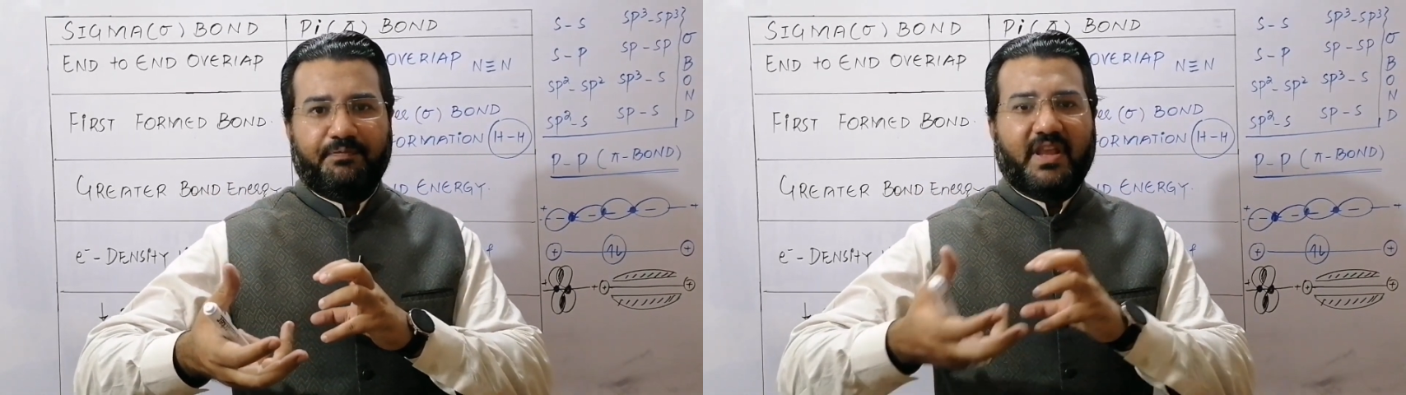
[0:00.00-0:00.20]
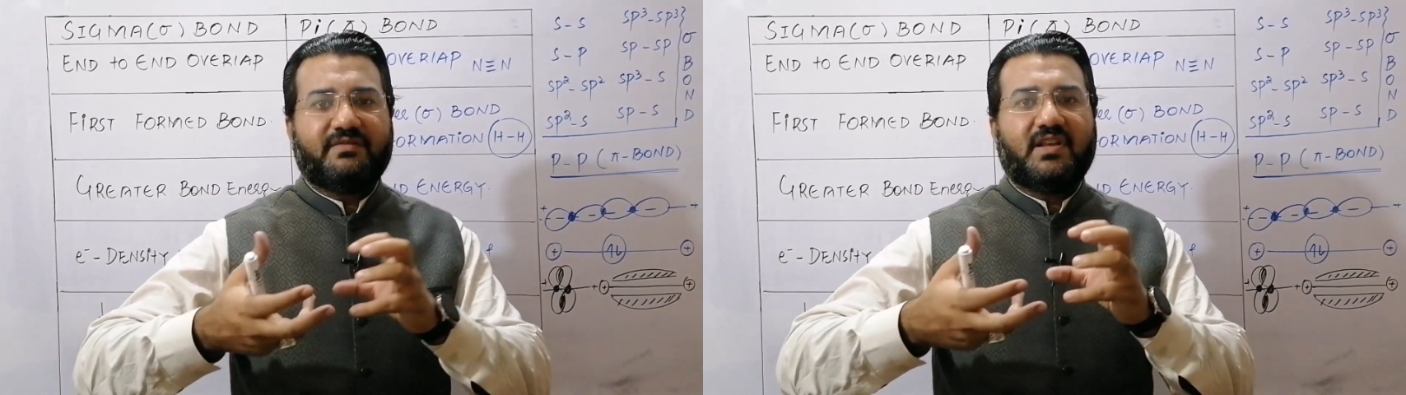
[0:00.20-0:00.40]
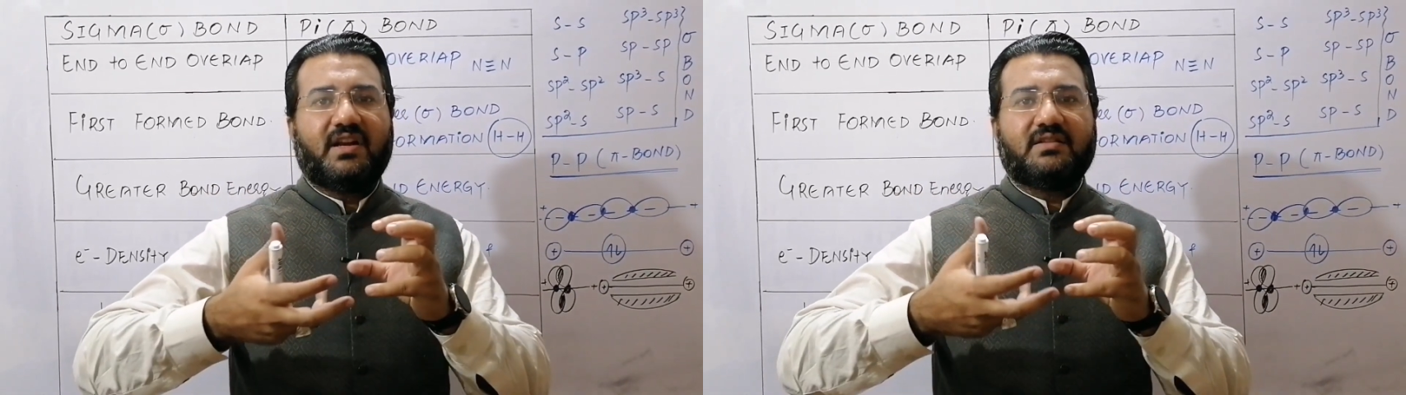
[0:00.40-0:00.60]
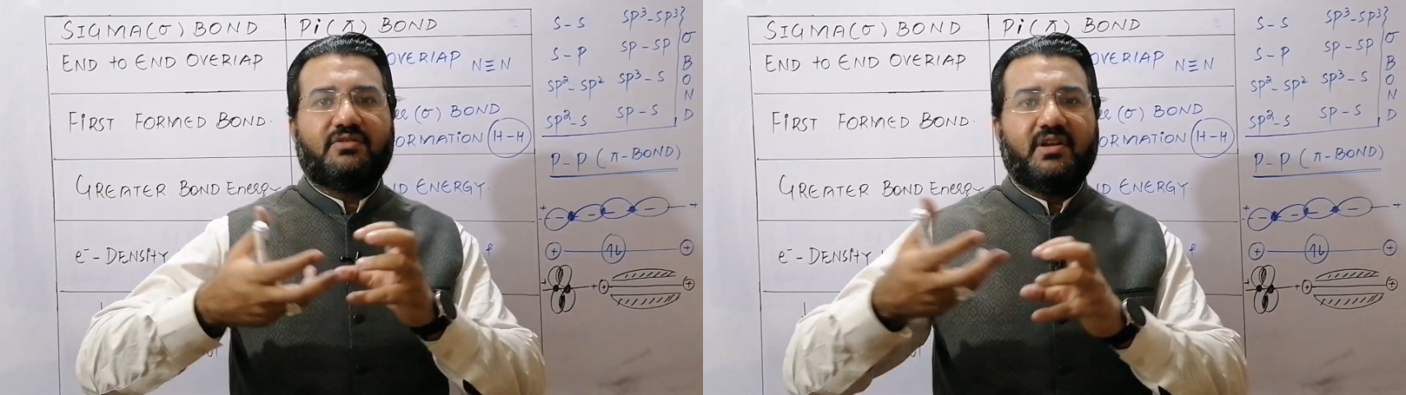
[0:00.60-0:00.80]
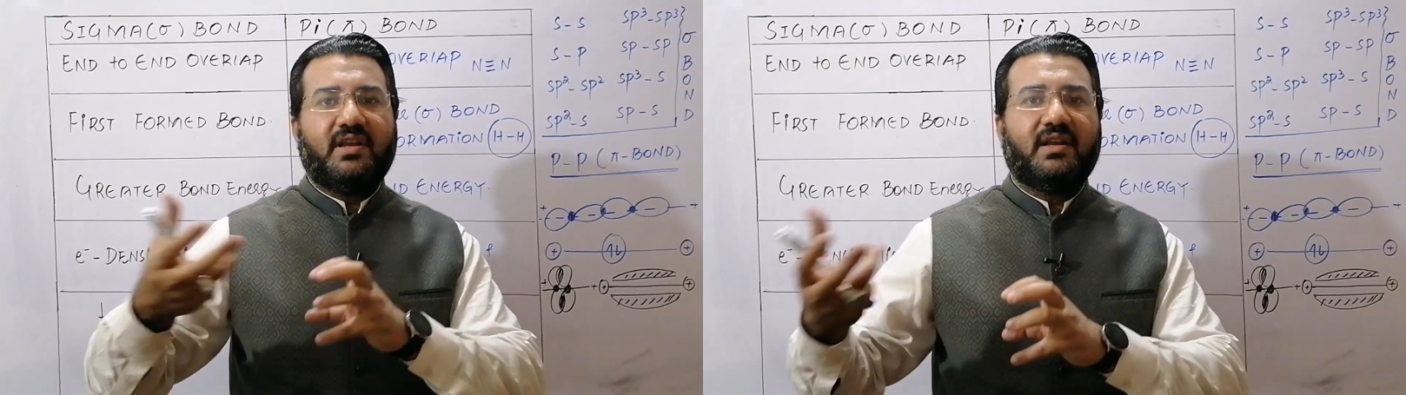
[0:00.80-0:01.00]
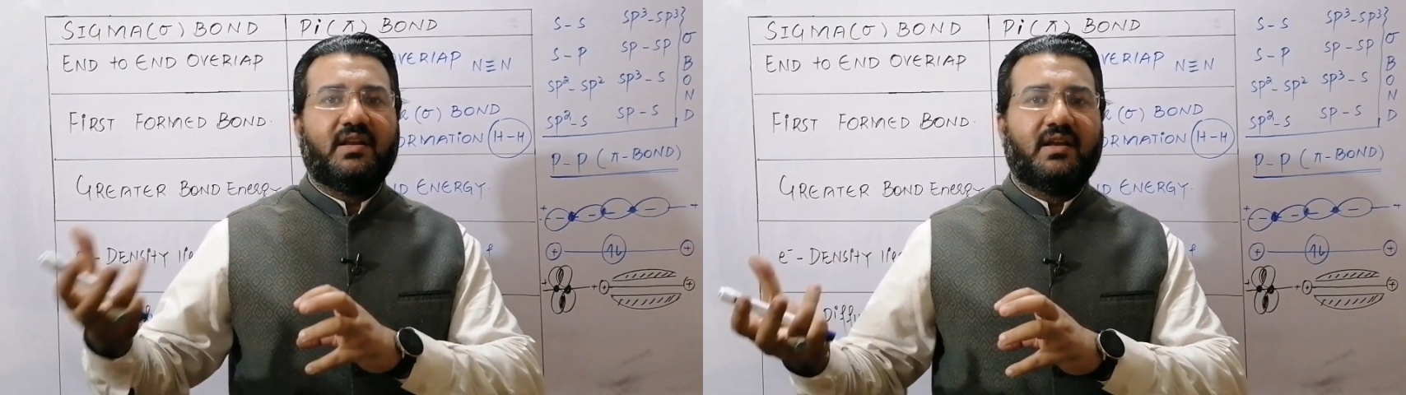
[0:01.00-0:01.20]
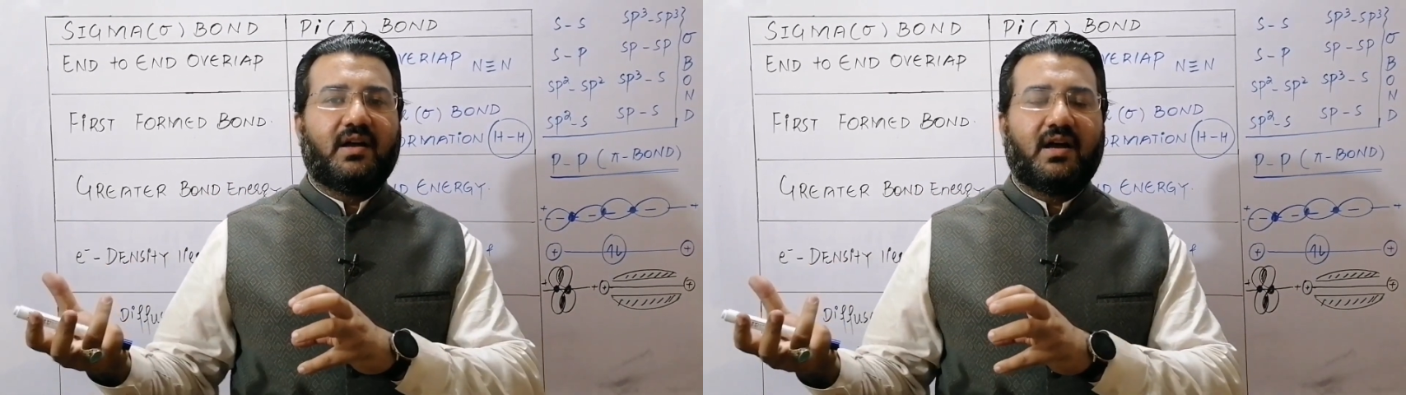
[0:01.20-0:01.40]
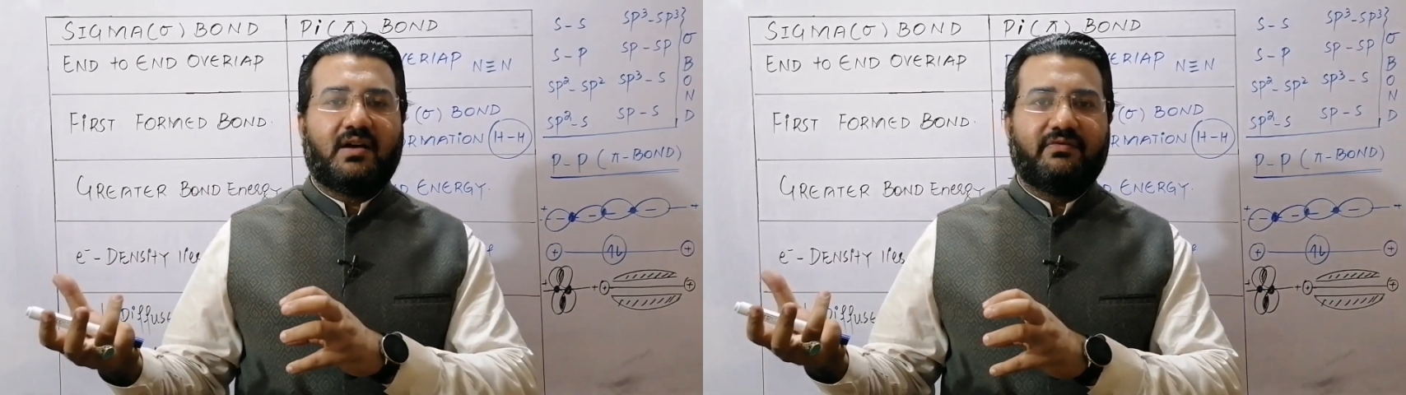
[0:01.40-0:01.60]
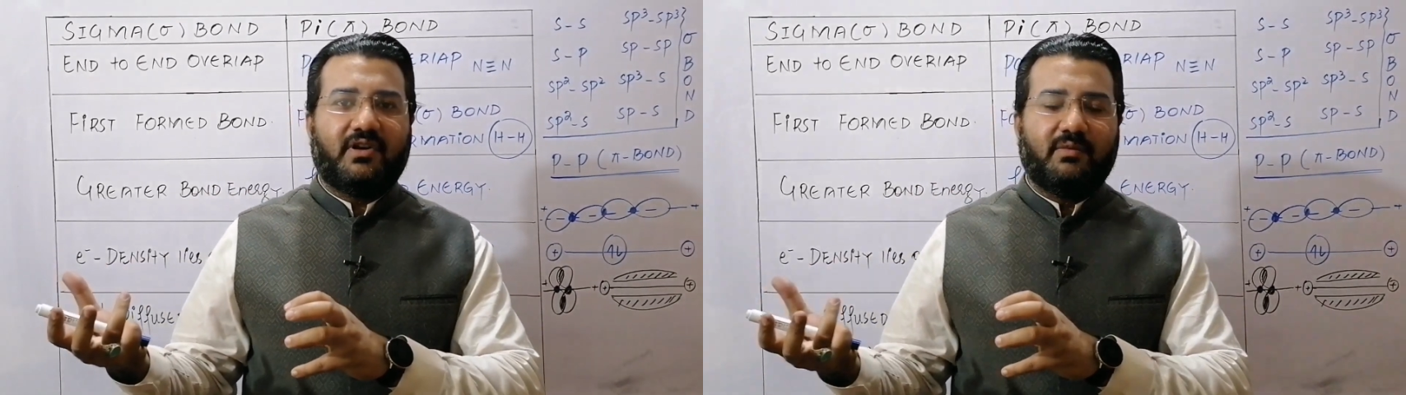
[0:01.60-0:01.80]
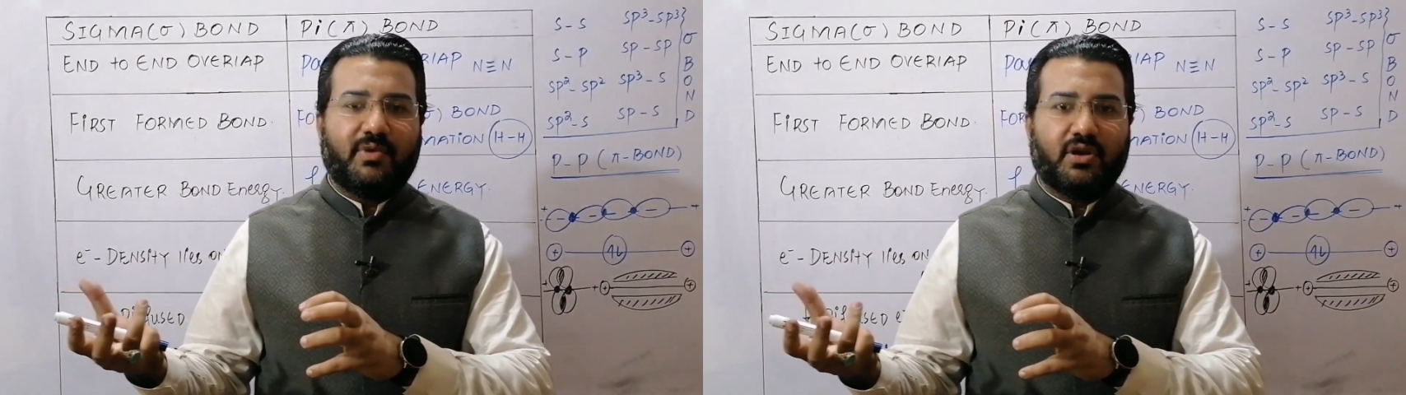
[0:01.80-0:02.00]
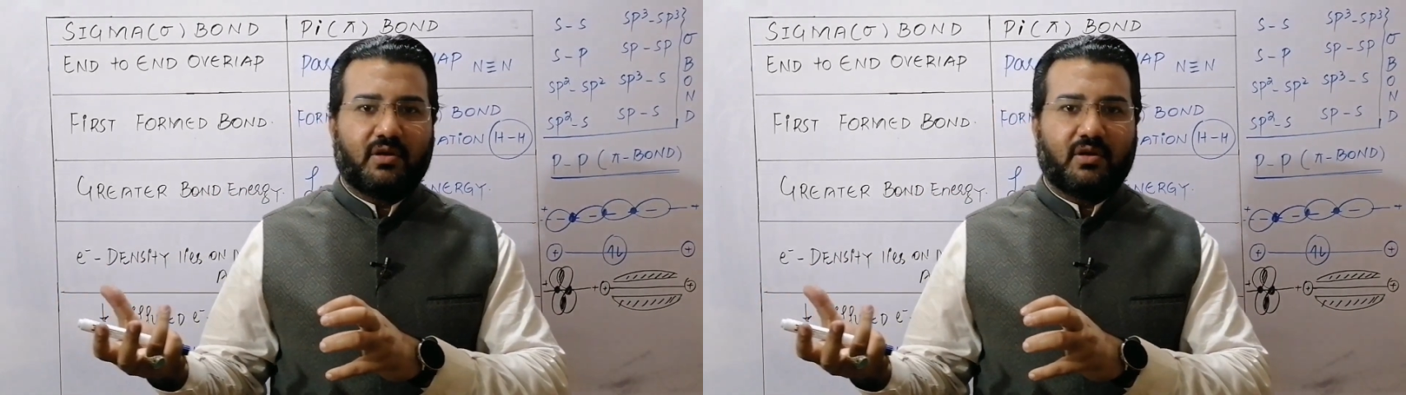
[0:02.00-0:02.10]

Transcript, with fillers: If there are three half-filled p